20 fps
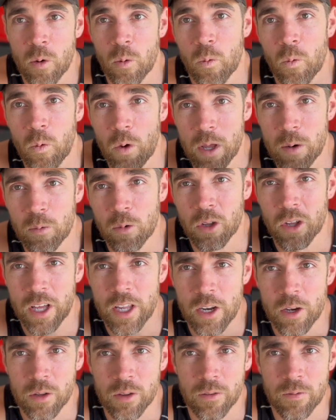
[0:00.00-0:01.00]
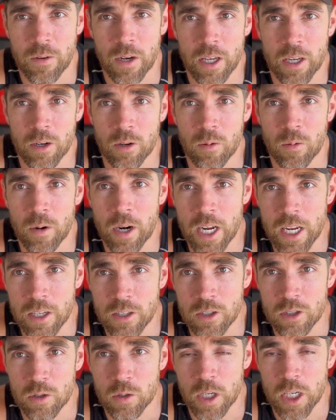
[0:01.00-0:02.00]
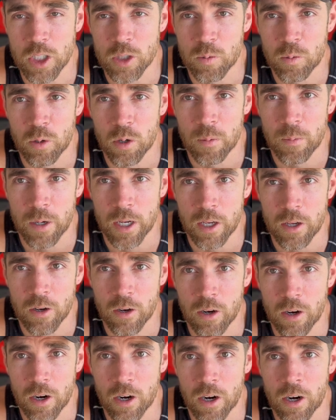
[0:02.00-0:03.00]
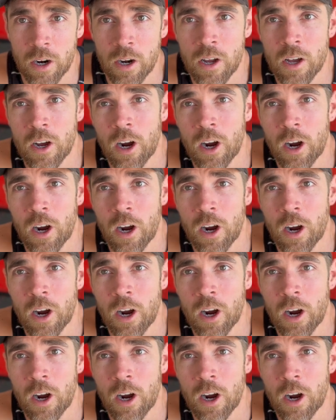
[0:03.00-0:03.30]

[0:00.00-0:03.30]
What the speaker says: When will I know the final rate to transport my car?